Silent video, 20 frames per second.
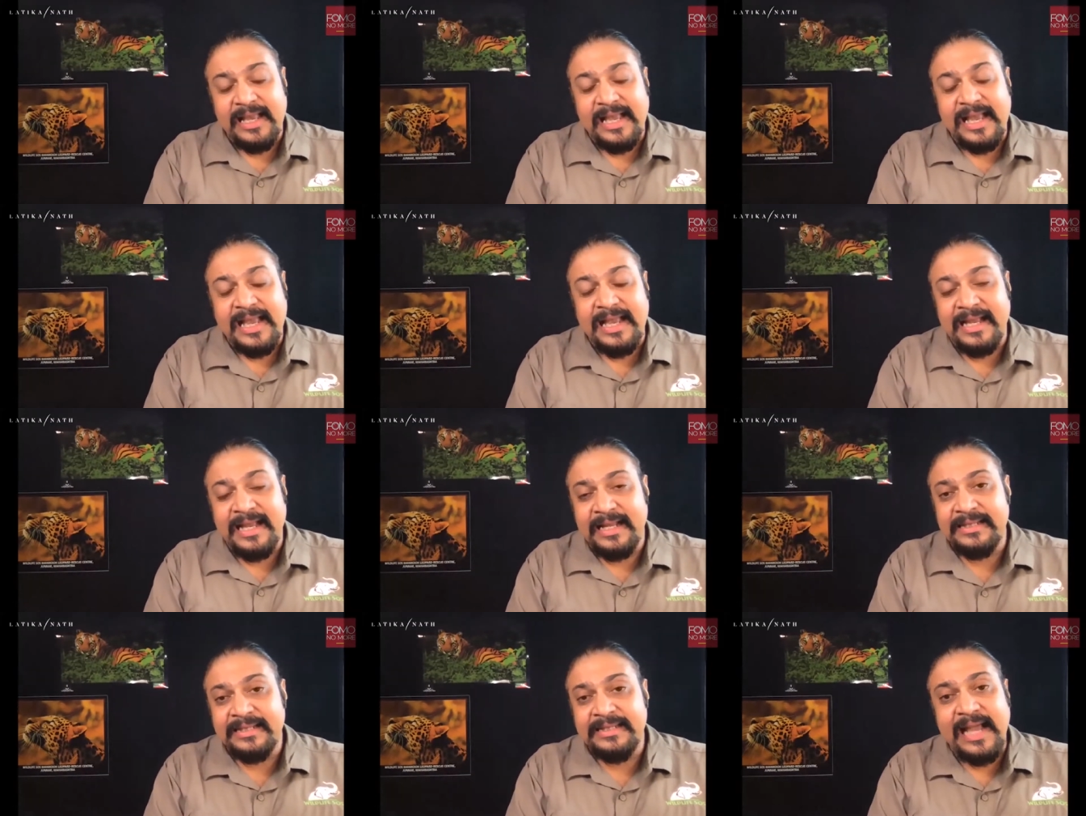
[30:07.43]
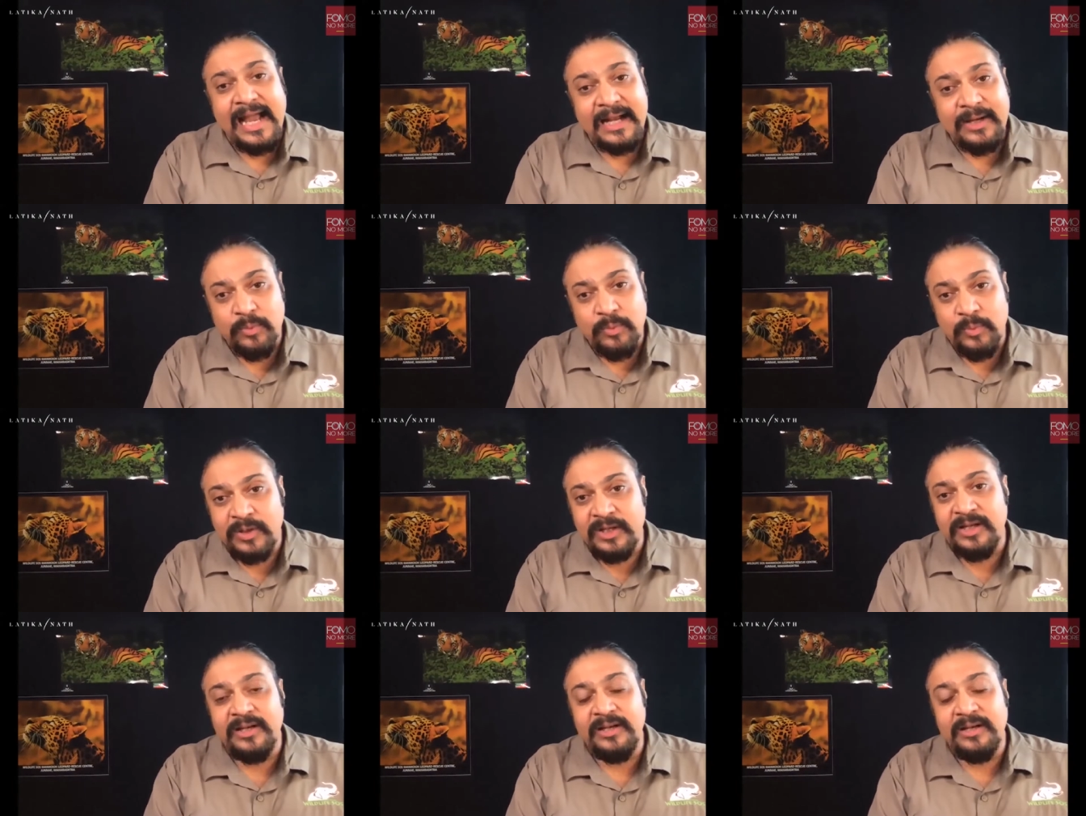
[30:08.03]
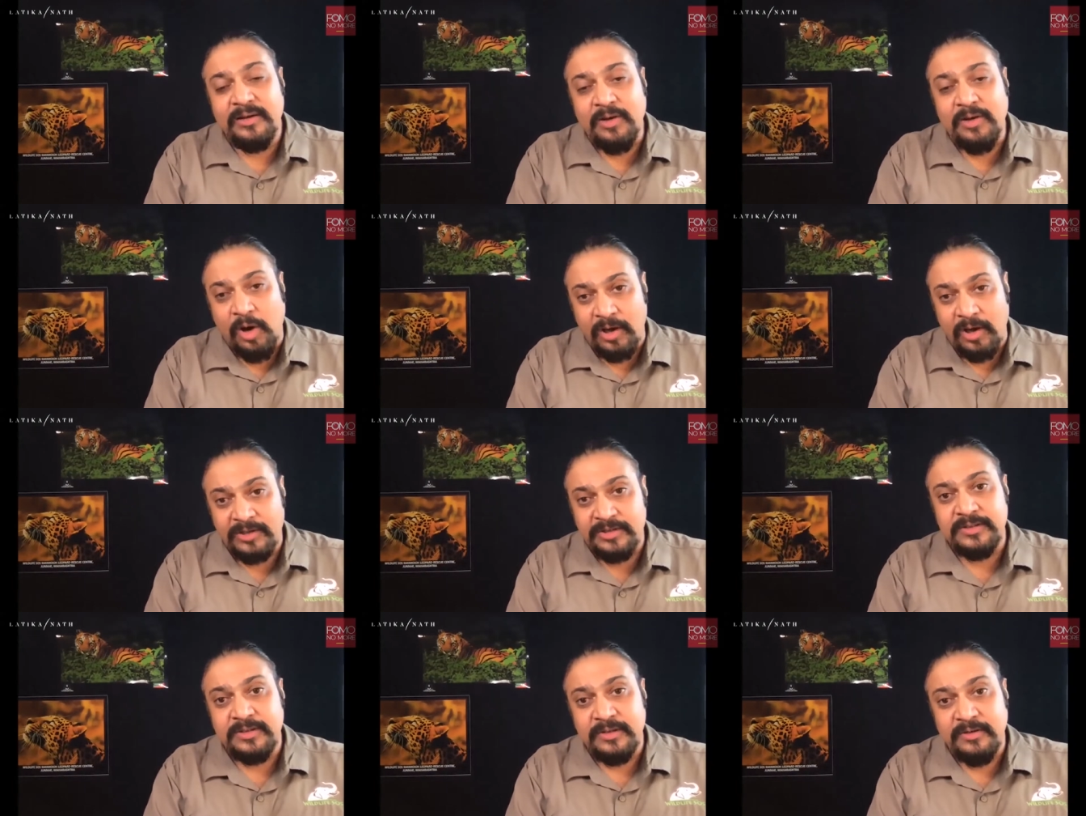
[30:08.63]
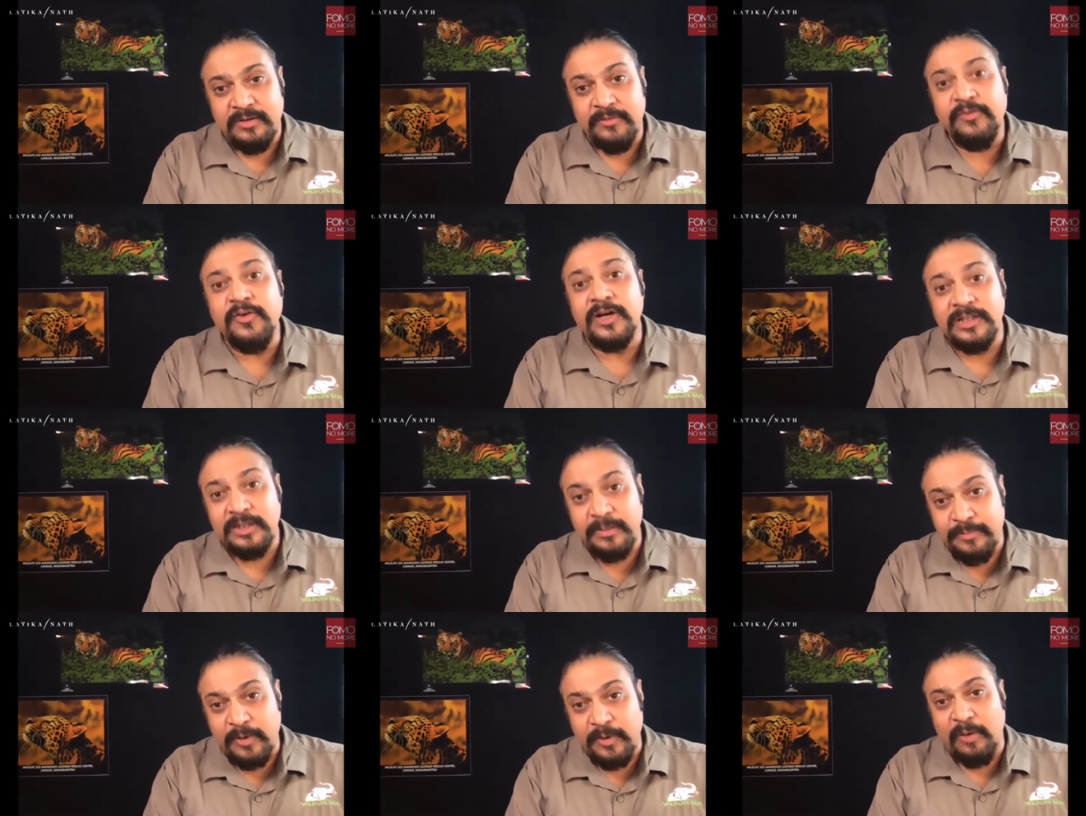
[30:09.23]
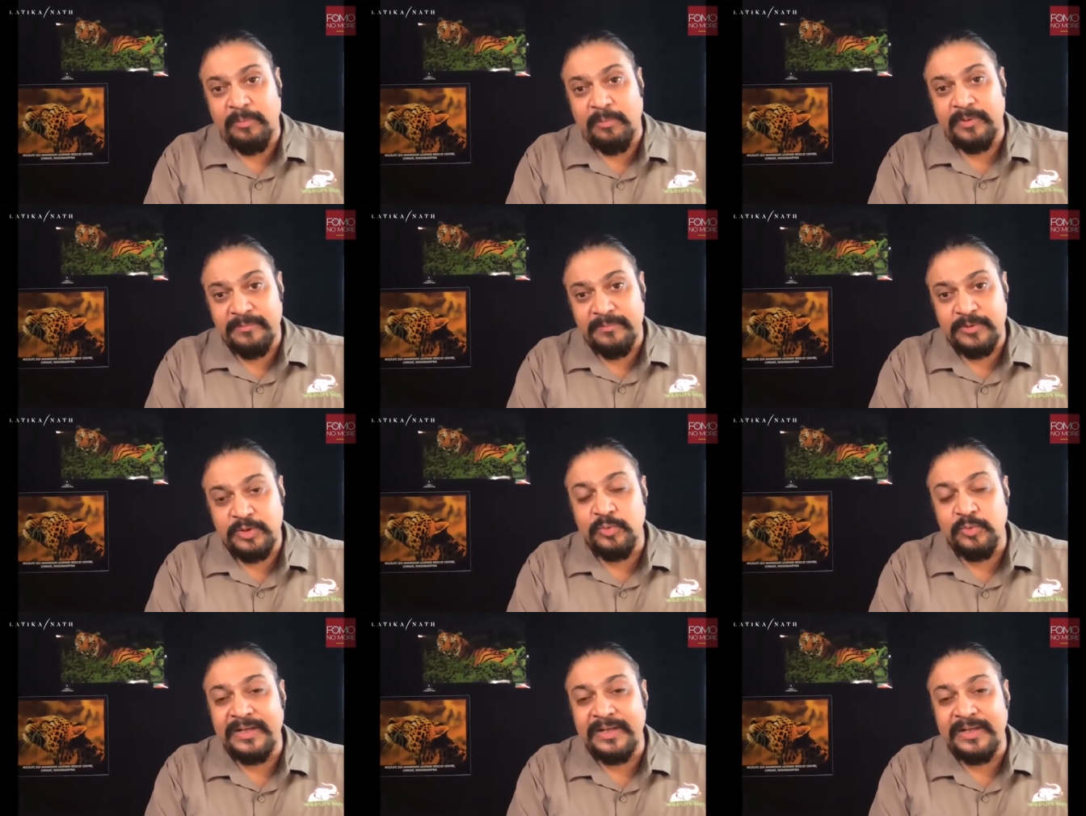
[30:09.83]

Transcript: And that will cause further problems.